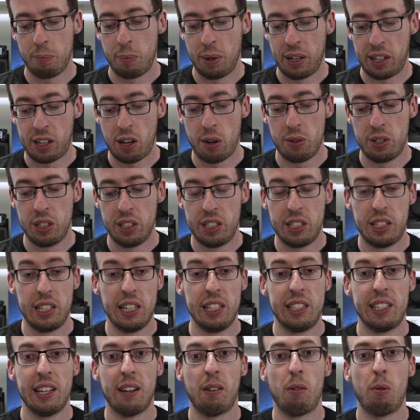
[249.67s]
but it goes into
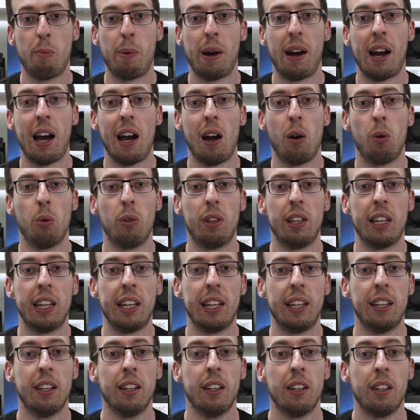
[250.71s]
detail about how
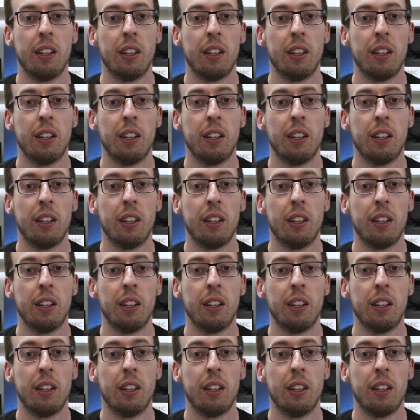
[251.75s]
the